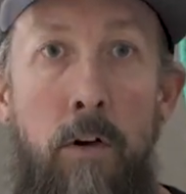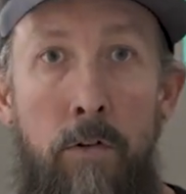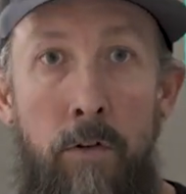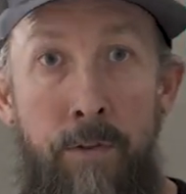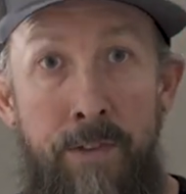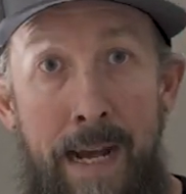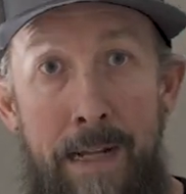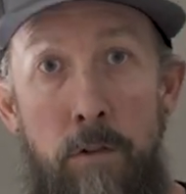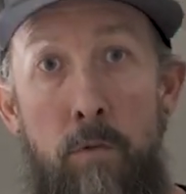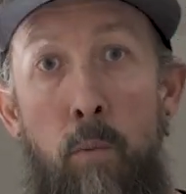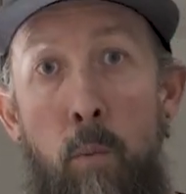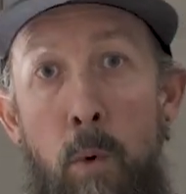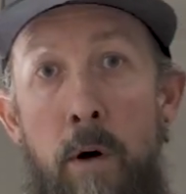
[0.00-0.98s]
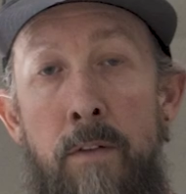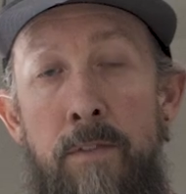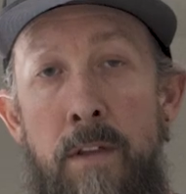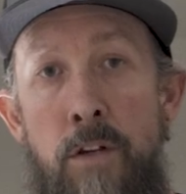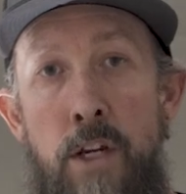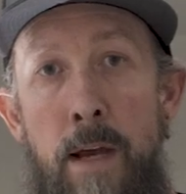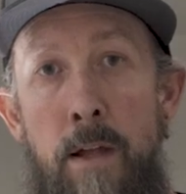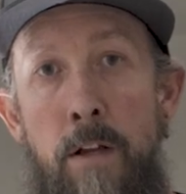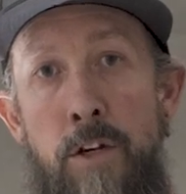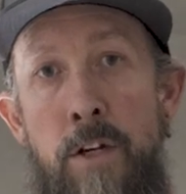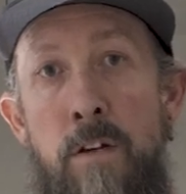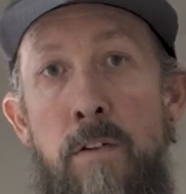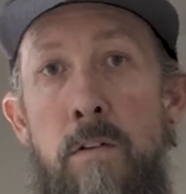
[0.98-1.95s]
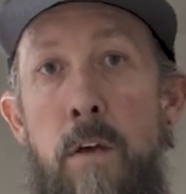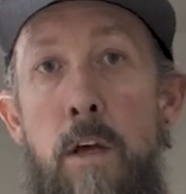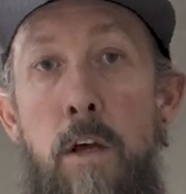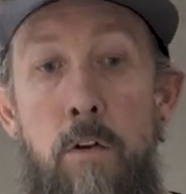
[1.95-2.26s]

So that's one of the challenges.